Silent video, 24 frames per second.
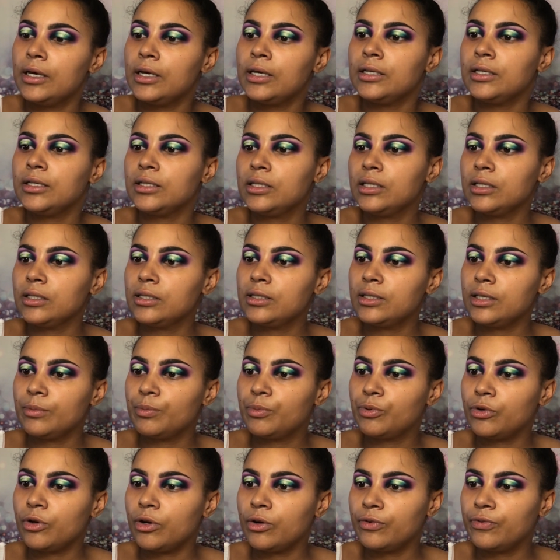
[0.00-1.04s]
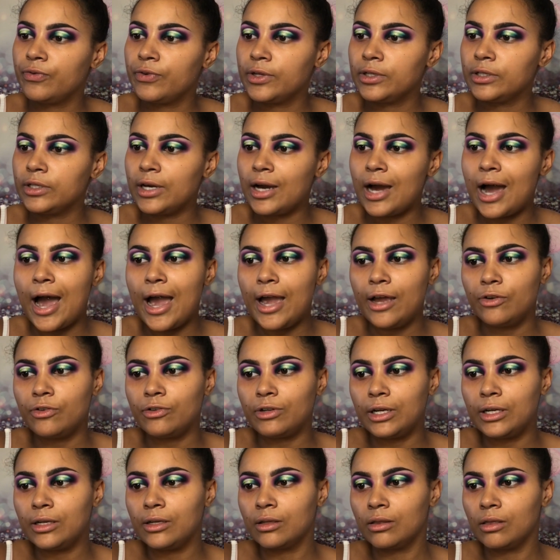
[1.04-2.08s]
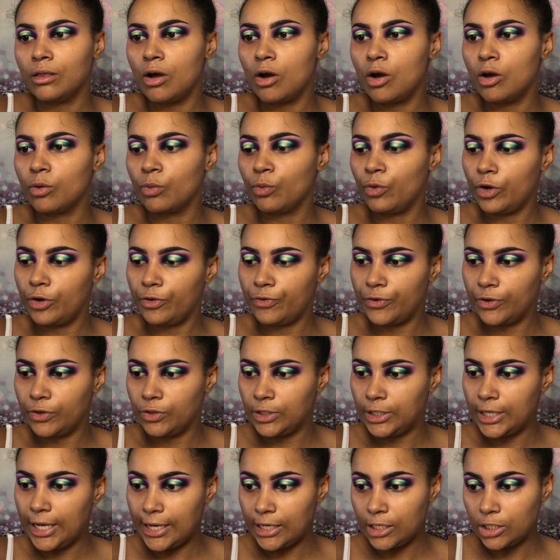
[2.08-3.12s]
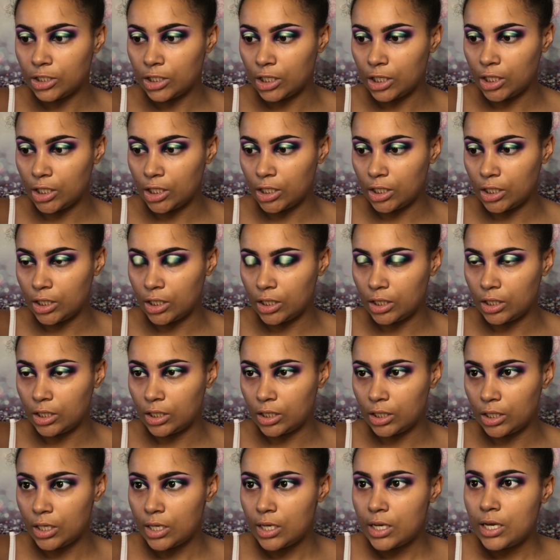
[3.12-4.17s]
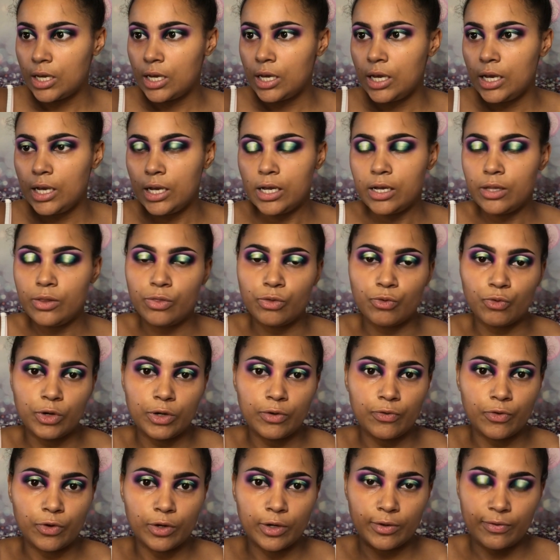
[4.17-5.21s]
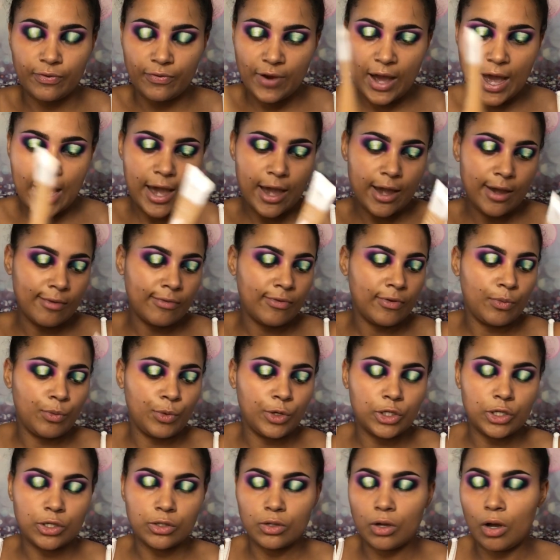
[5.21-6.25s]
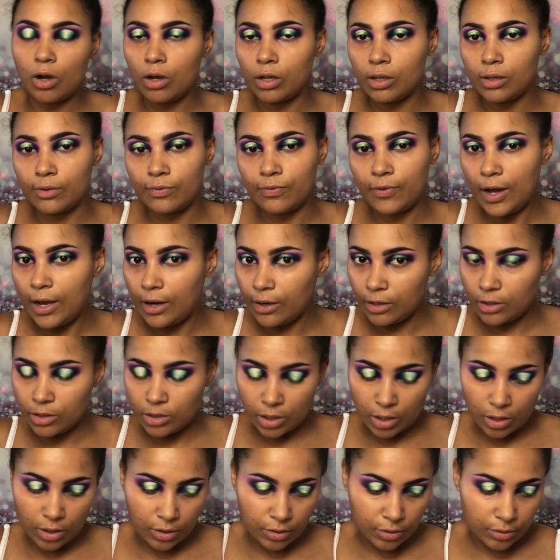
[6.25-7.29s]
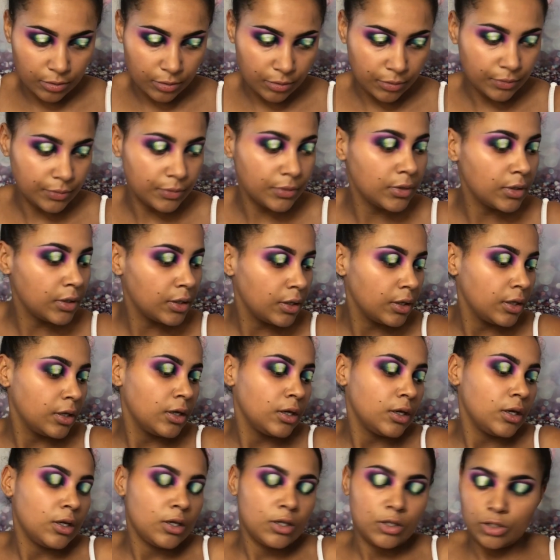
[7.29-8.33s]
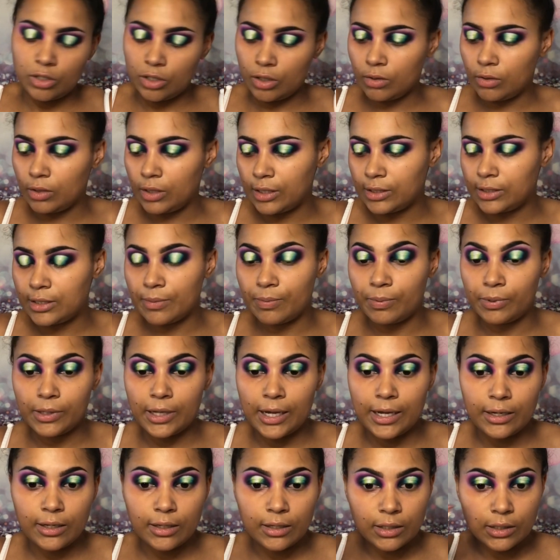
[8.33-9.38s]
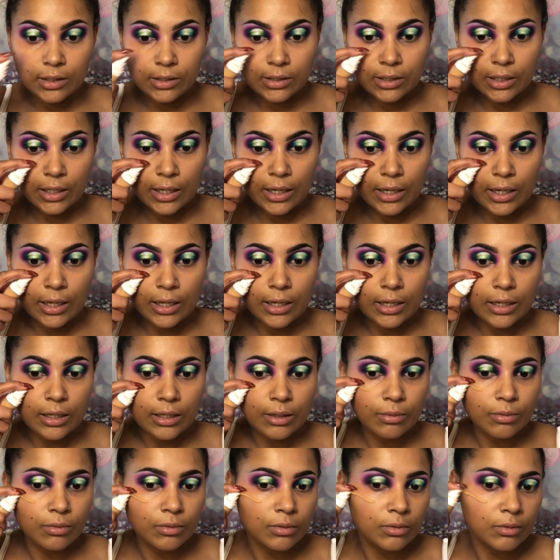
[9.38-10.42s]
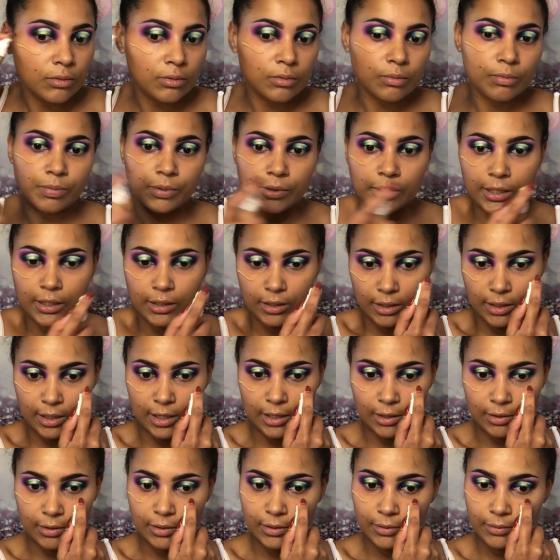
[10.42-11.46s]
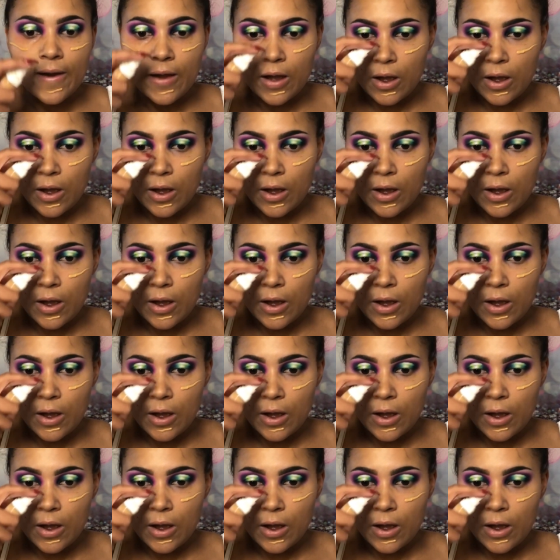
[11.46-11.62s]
This is the Pro Filter Hydrating Longwear Foundation in 345, which is olive undertone. So let's apply this and blend it out.